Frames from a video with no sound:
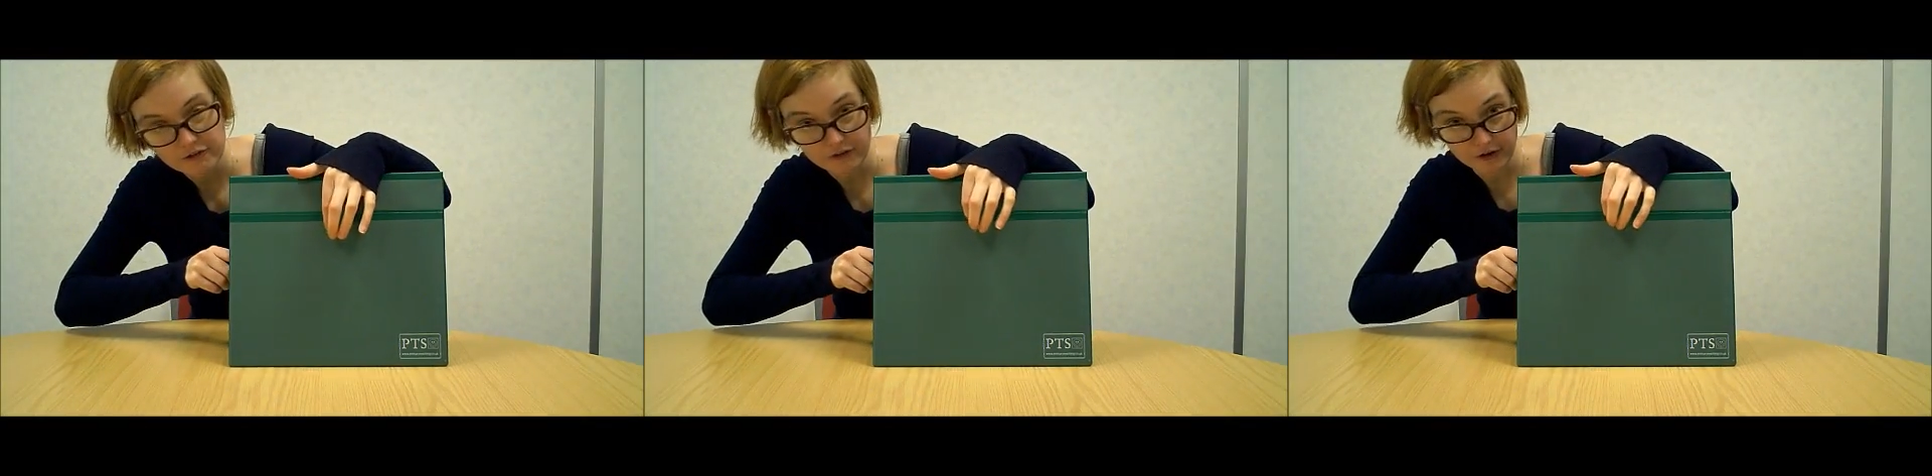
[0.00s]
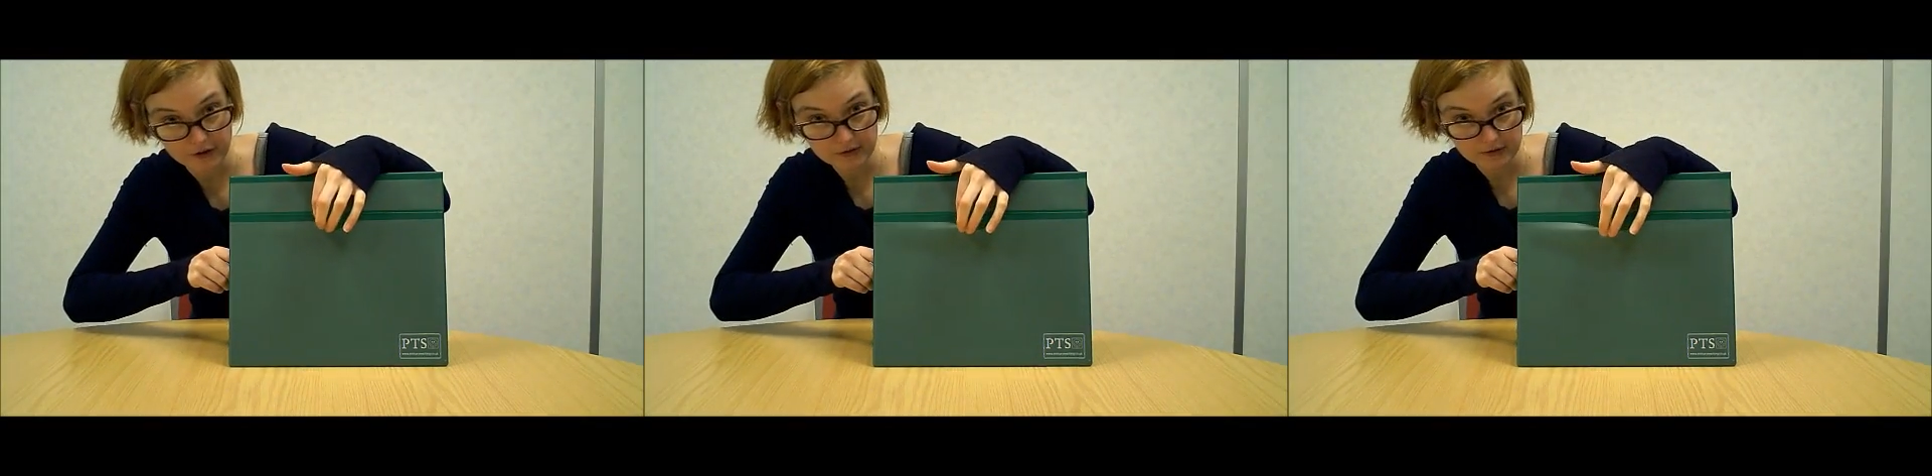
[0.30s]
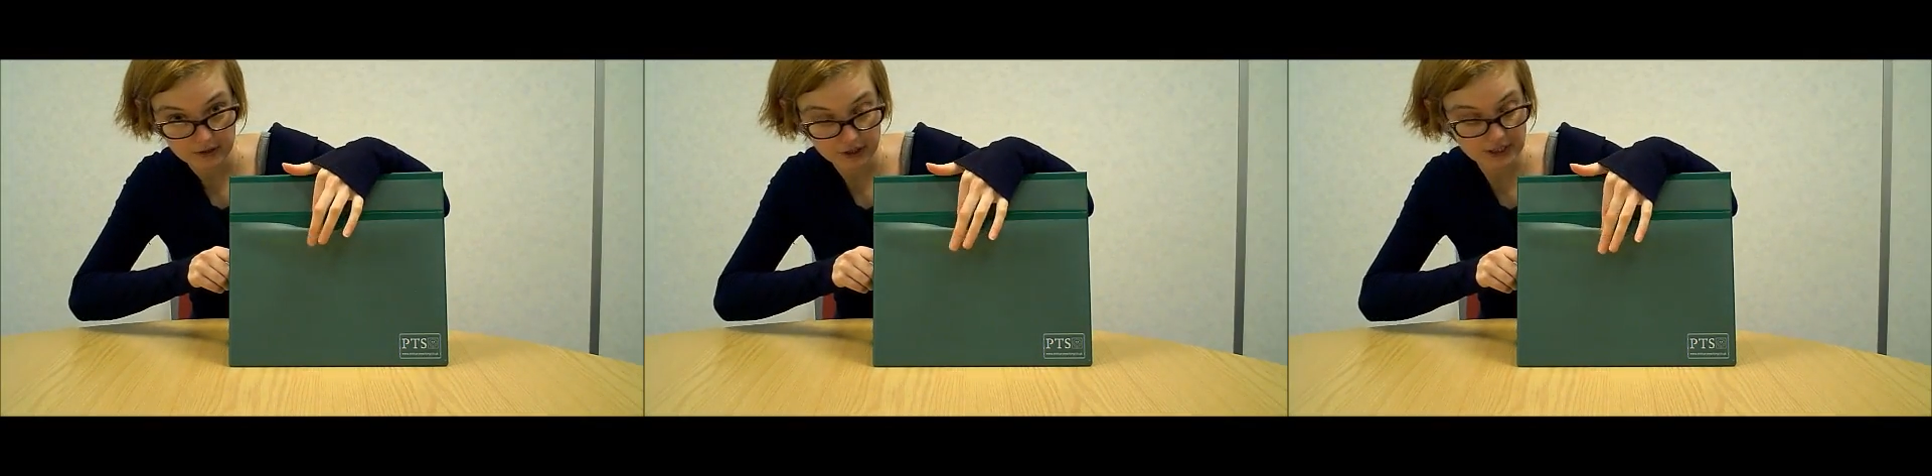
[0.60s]
for
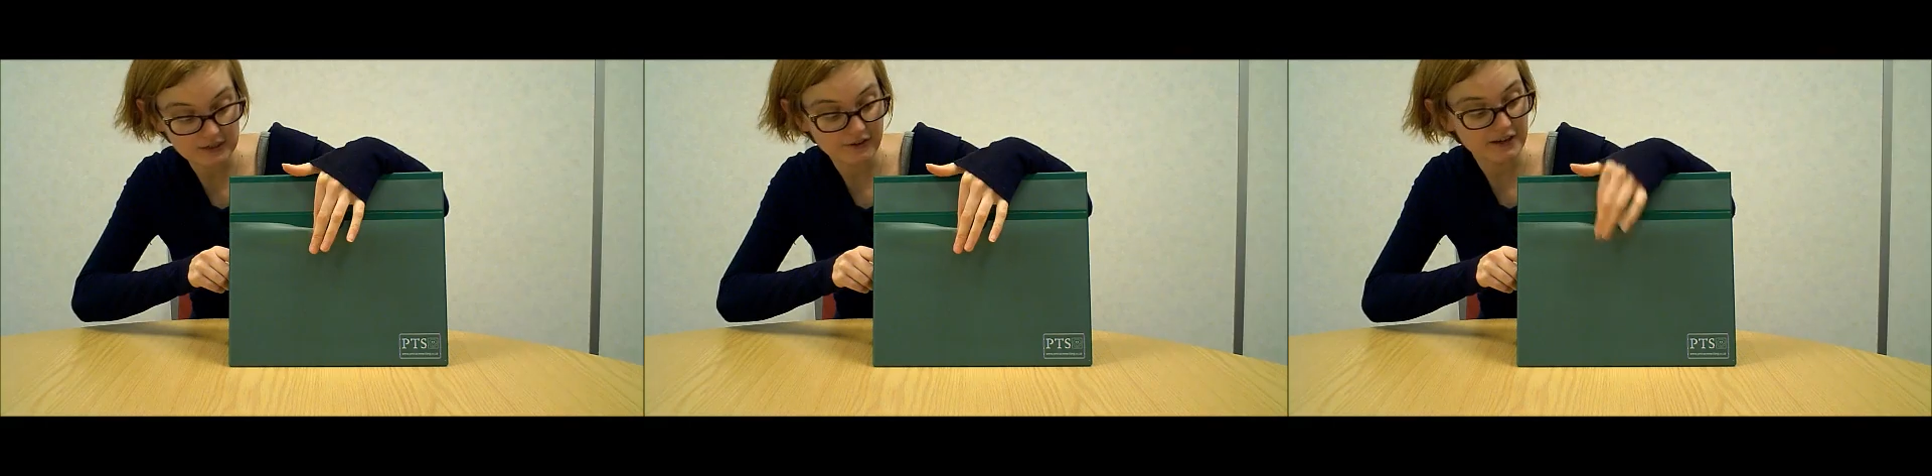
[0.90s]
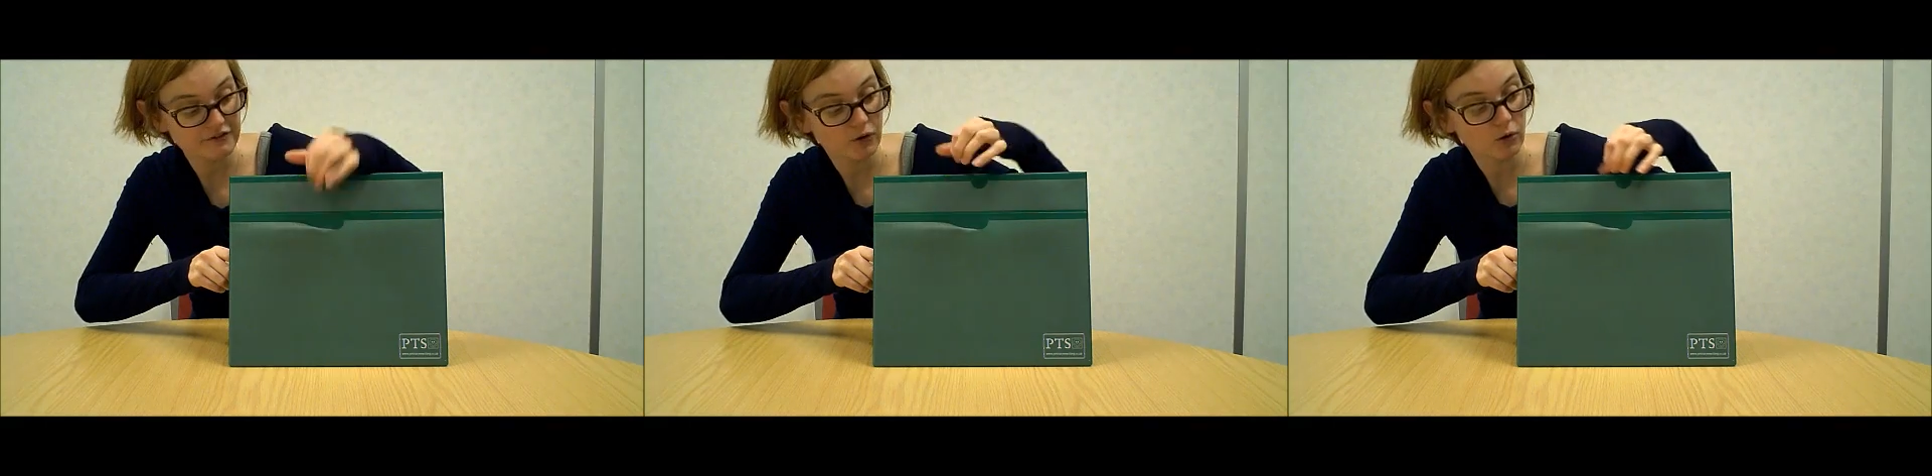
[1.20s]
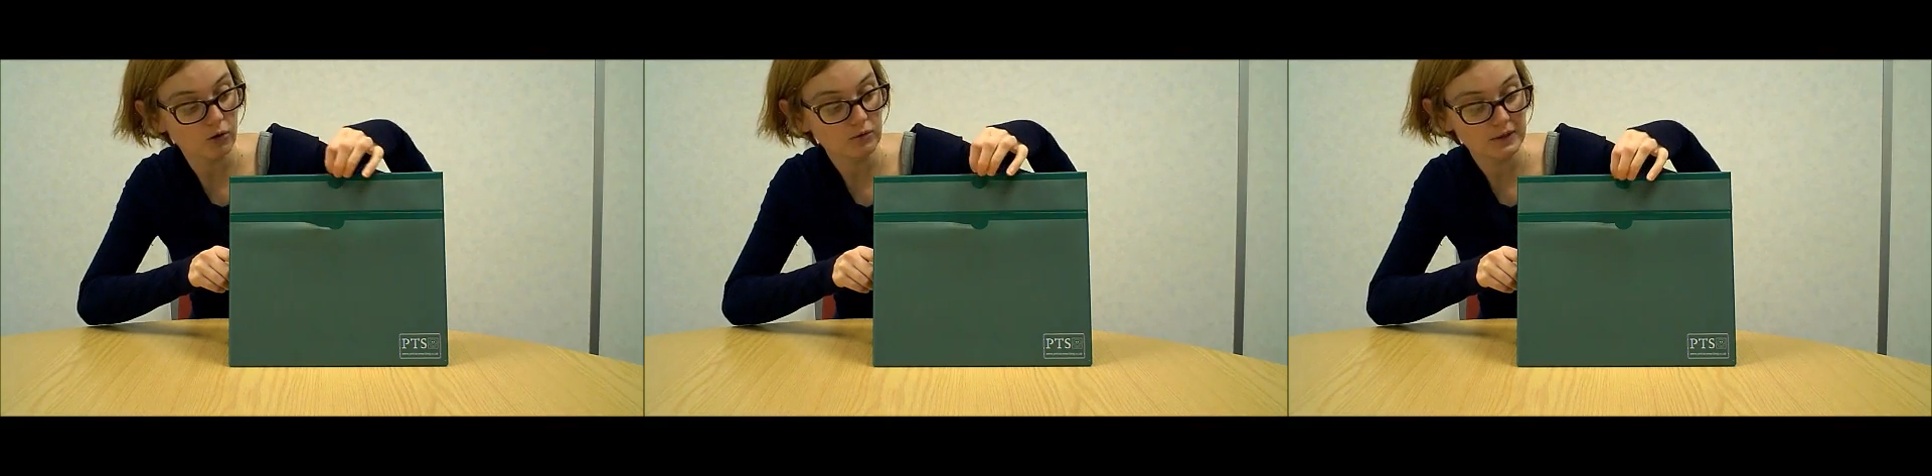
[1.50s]
a sheet of
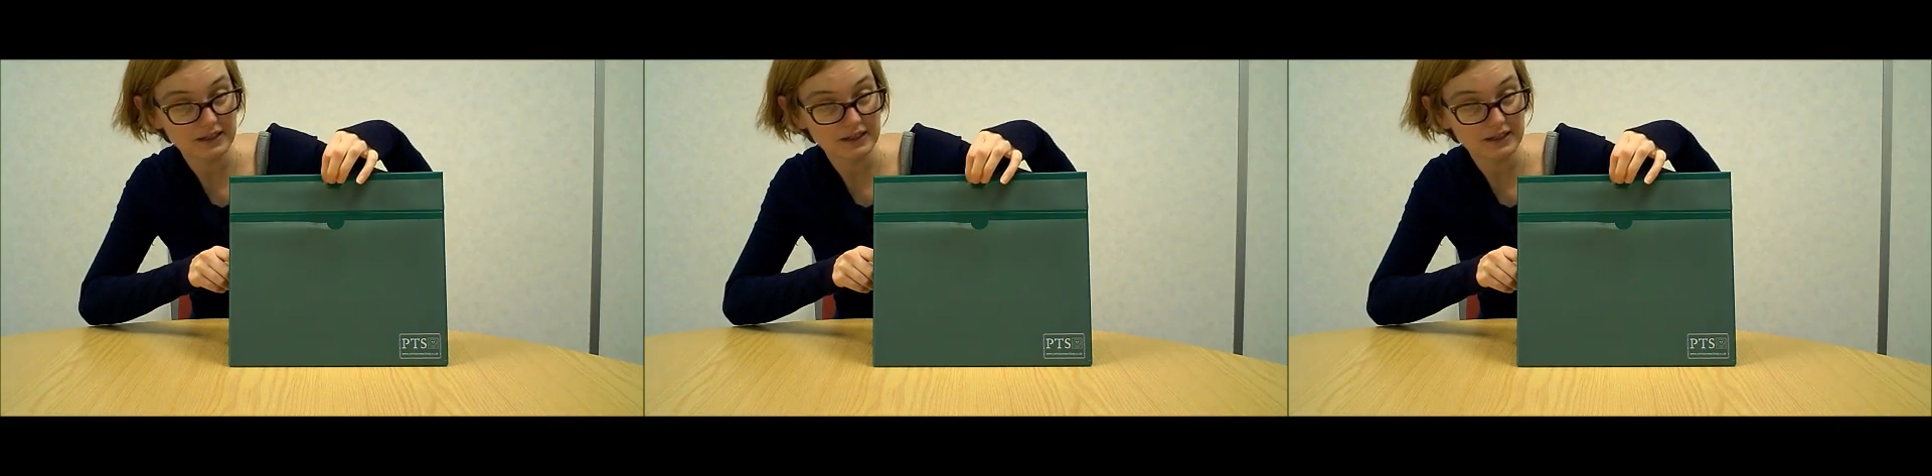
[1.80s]
A4